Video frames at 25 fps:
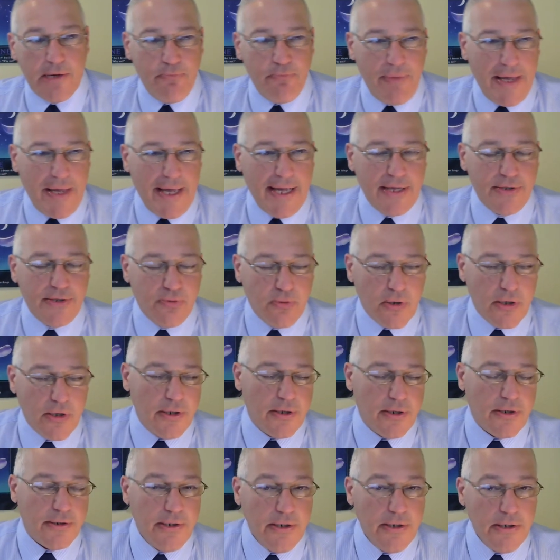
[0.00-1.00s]

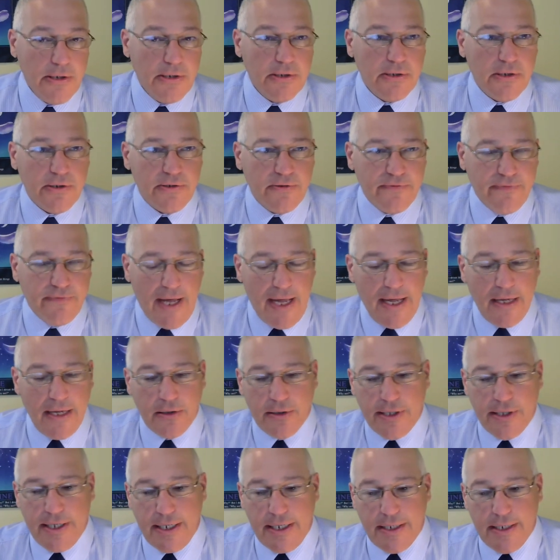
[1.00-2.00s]
password is
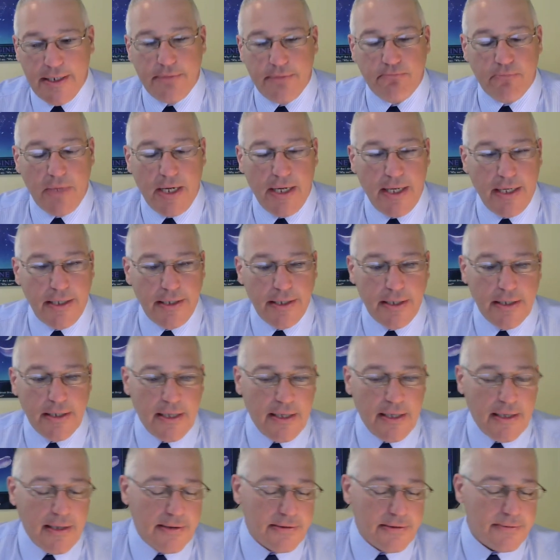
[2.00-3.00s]
violated.
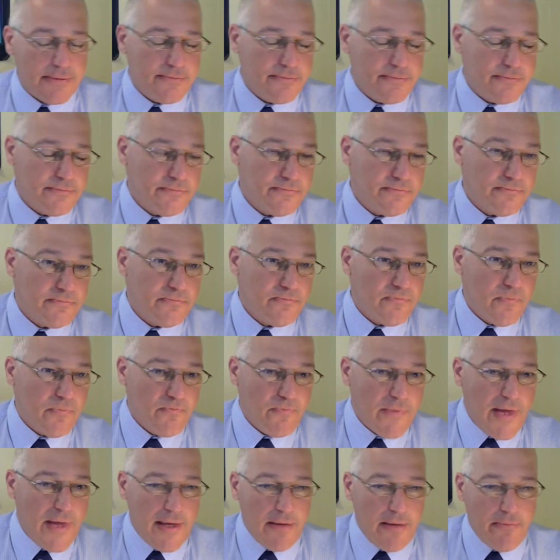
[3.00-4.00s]
My
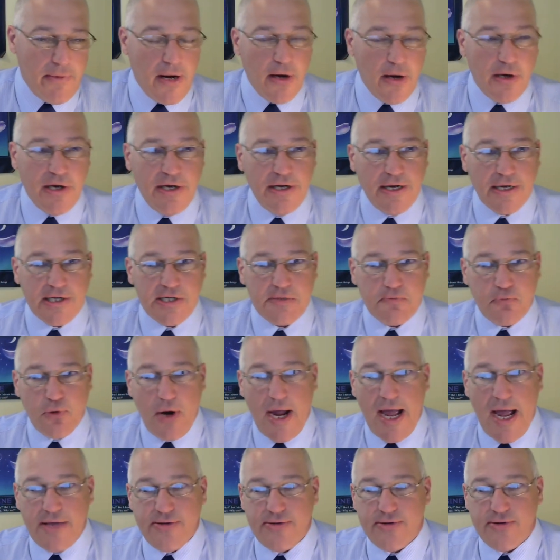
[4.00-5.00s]
American
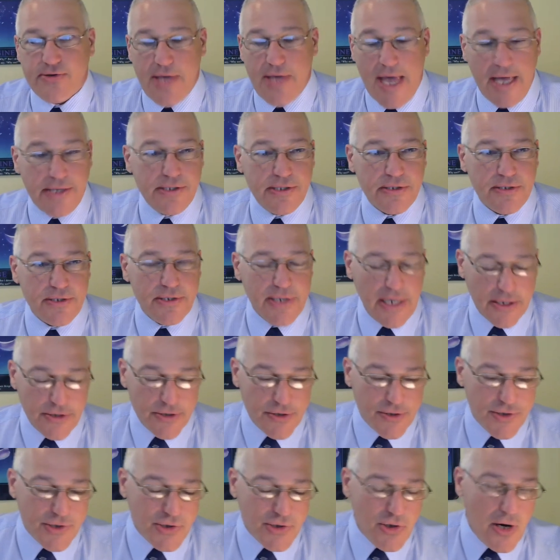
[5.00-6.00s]
Express has these extra
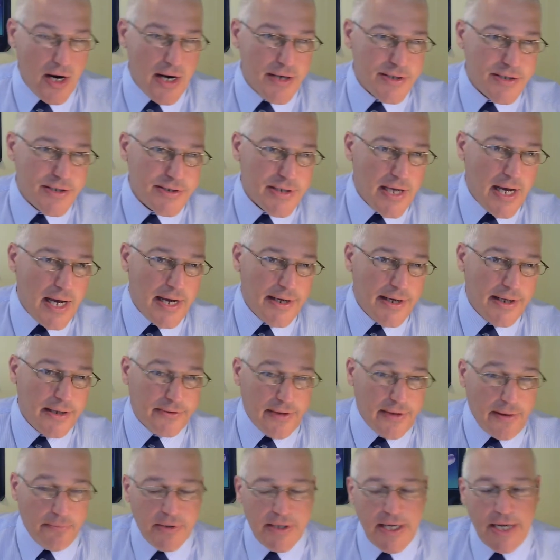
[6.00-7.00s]
charges on it.
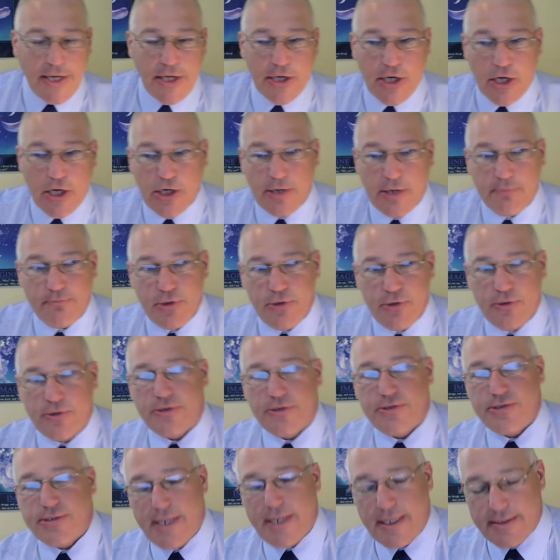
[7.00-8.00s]
I'm getting a computer
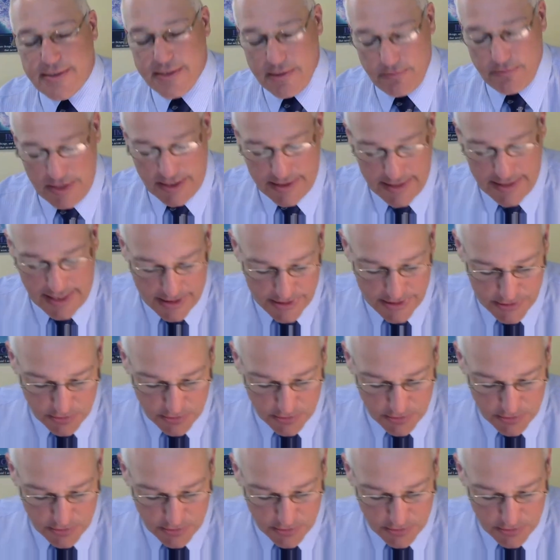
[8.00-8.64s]
sent to me next